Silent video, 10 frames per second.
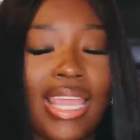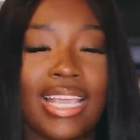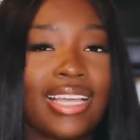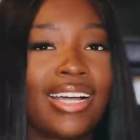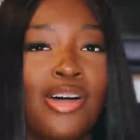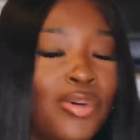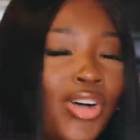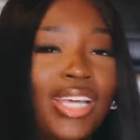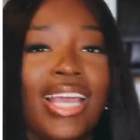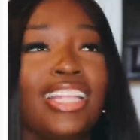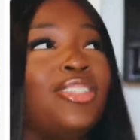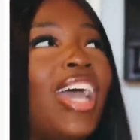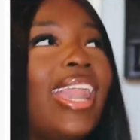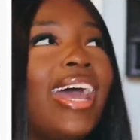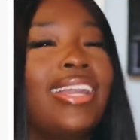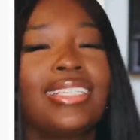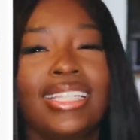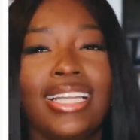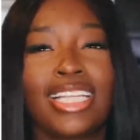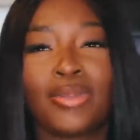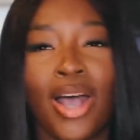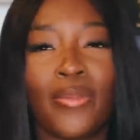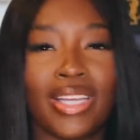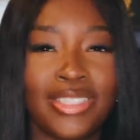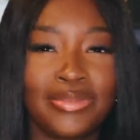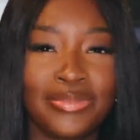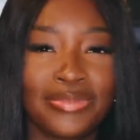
Like, come on. Like, do y'all not understand that's why I wear them?